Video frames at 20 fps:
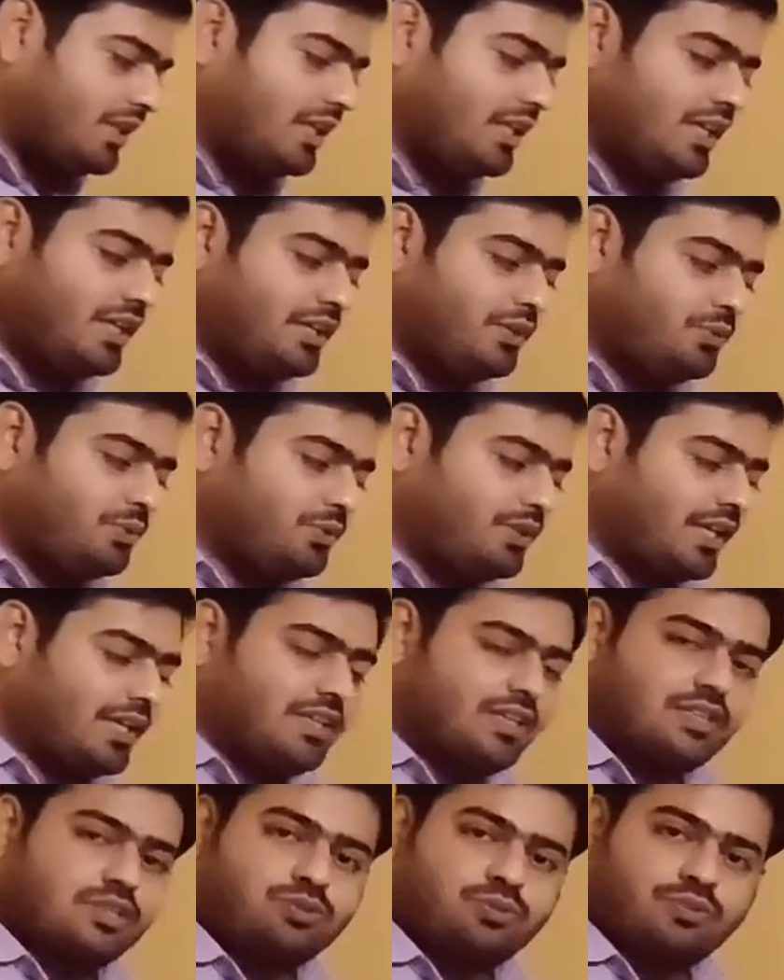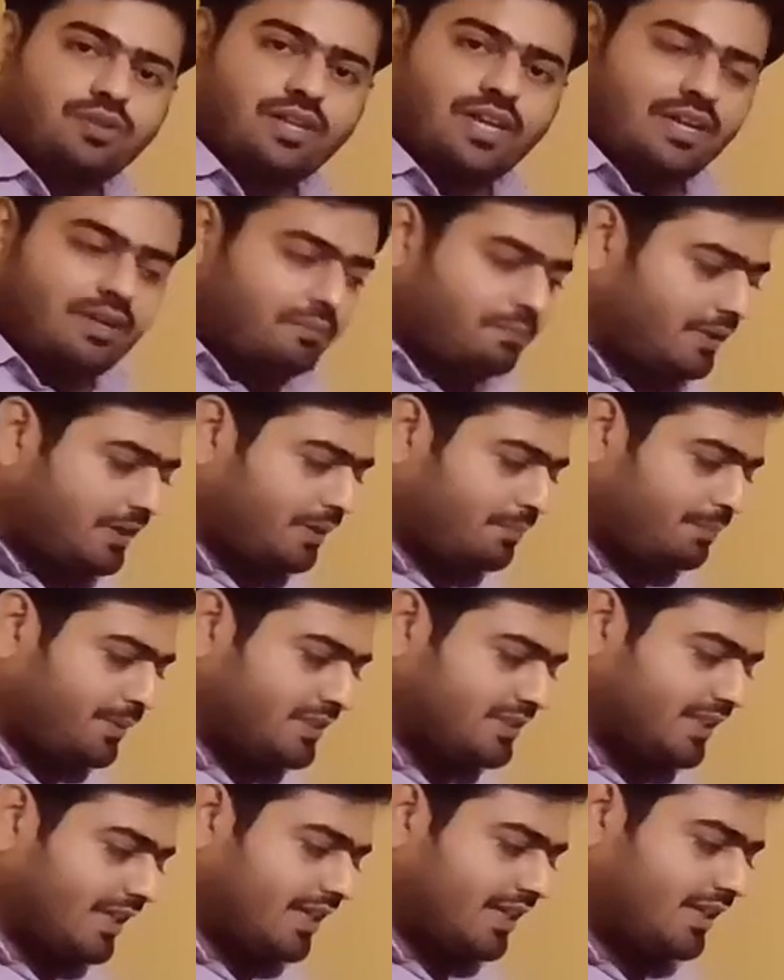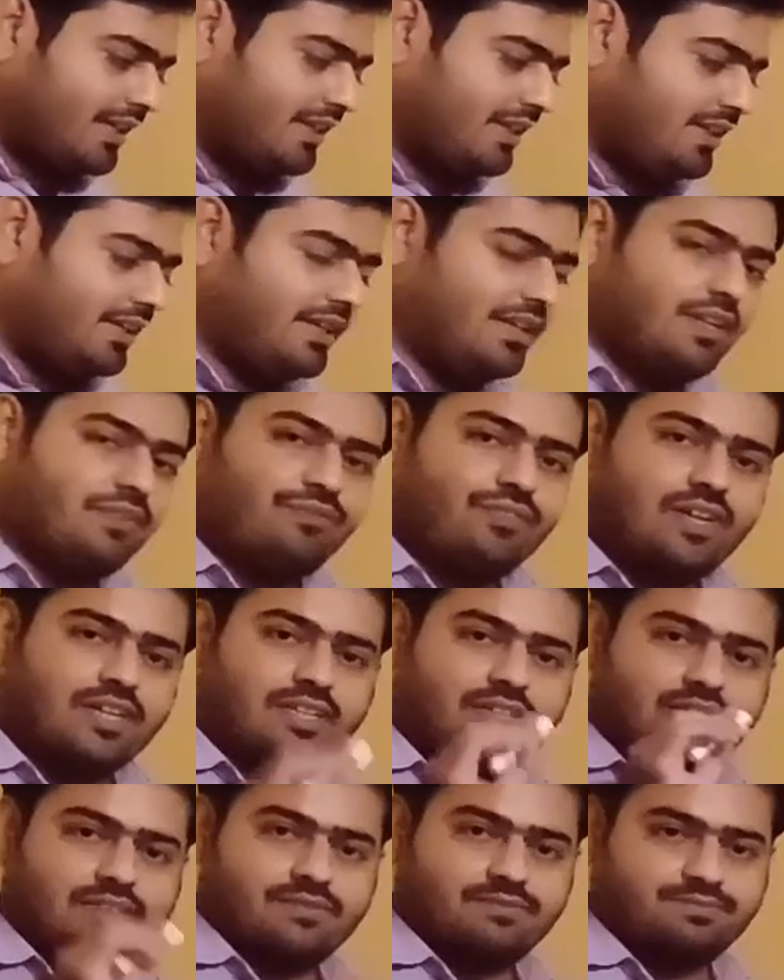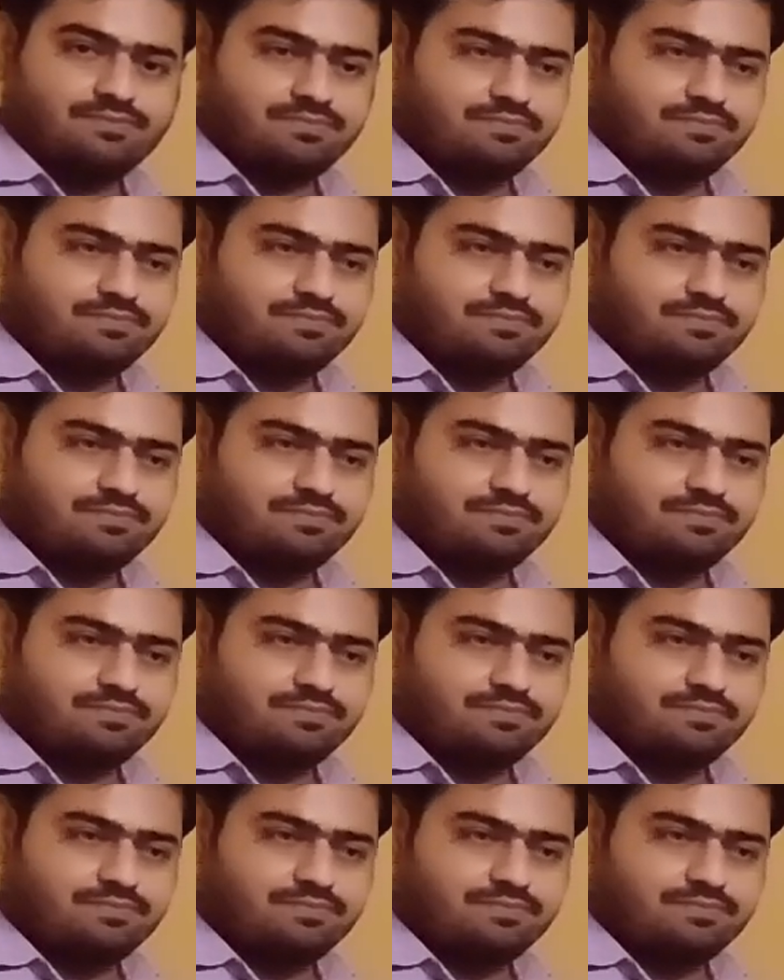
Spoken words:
3 into 10 raised to 8 meter per second in 1 year.